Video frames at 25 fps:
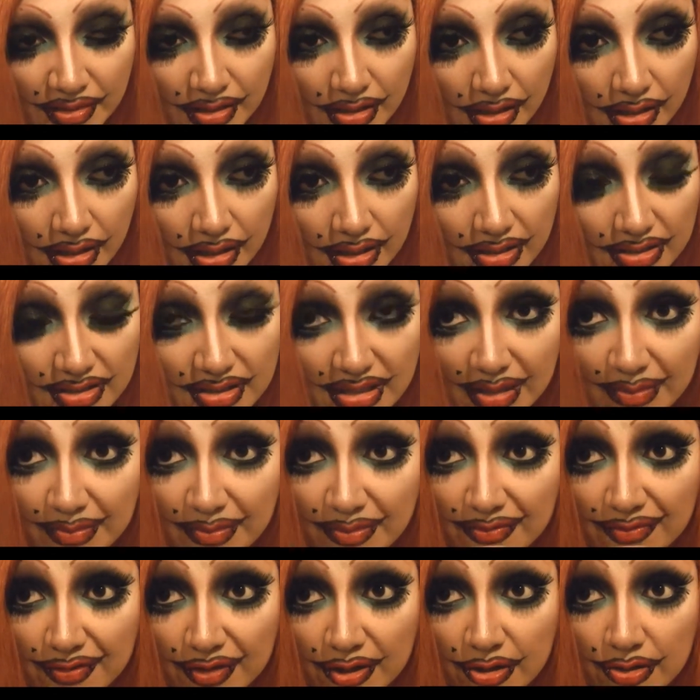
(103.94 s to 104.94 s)
I'm
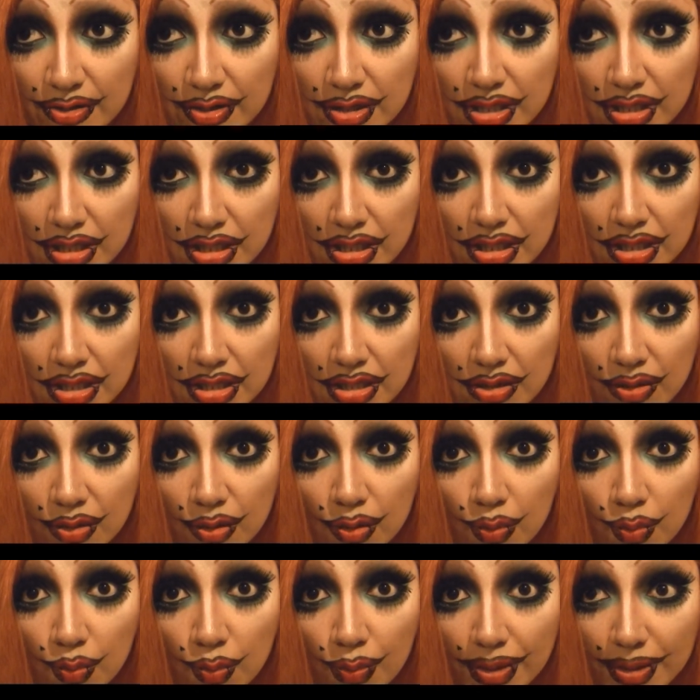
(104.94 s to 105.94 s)
a very
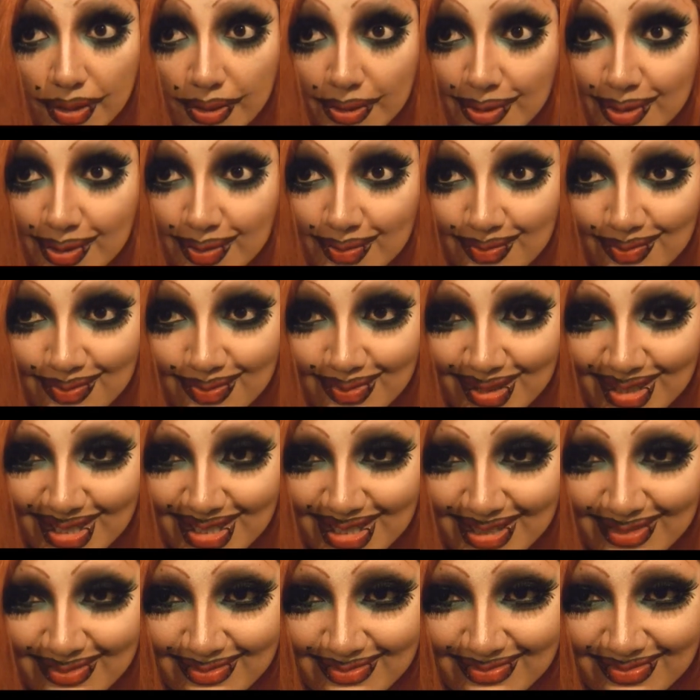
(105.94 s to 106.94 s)
weird
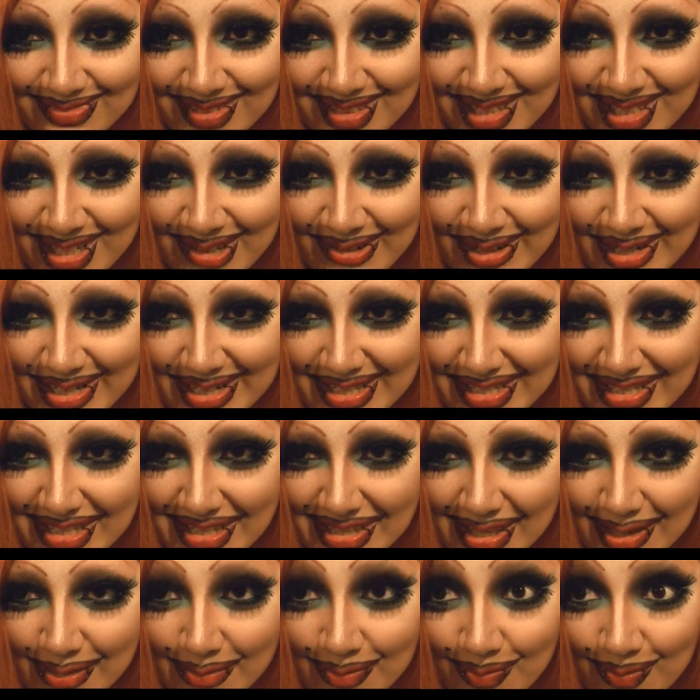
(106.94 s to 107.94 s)
person. I think I already just said
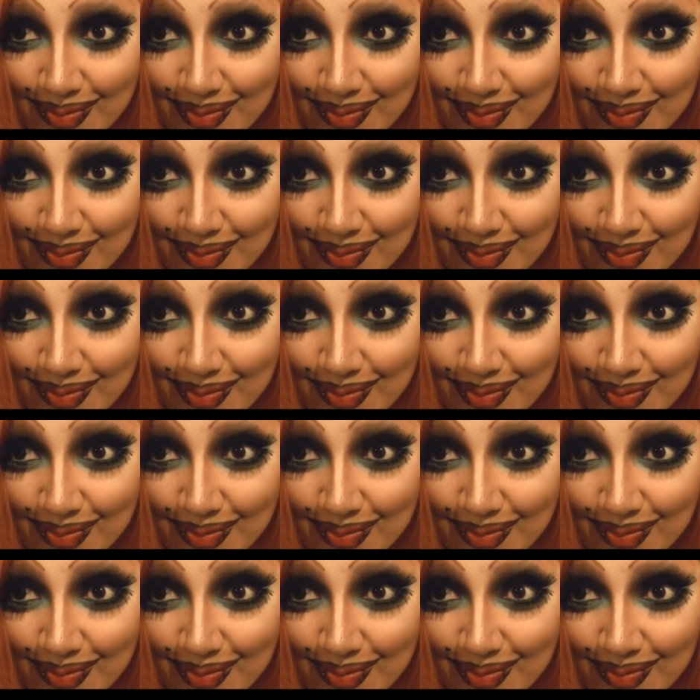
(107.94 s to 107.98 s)
that.